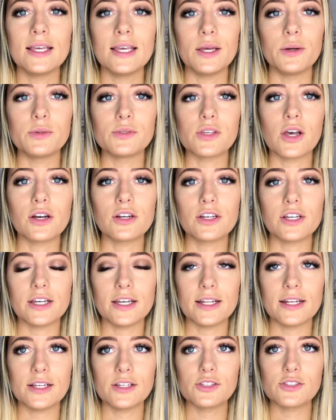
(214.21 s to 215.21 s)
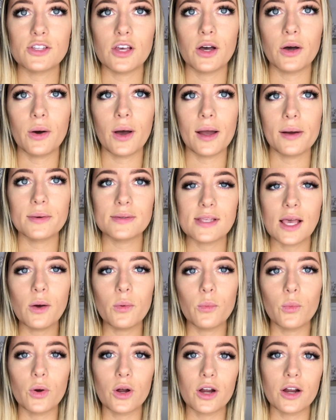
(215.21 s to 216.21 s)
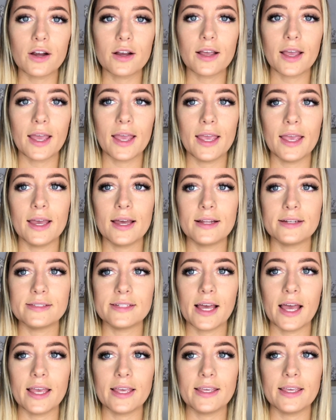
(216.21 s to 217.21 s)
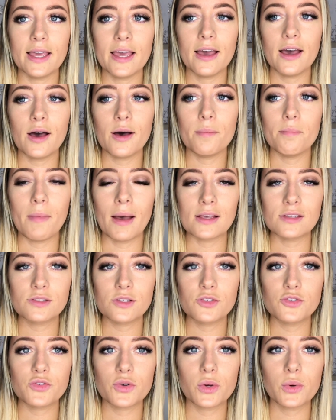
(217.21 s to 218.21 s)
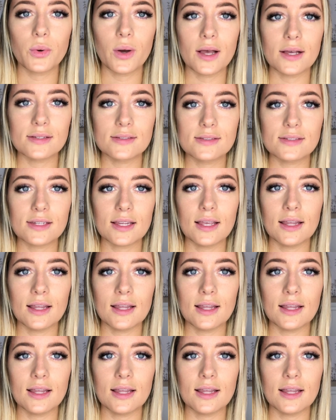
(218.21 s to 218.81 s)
It was all good. So I was at work and I get a message request,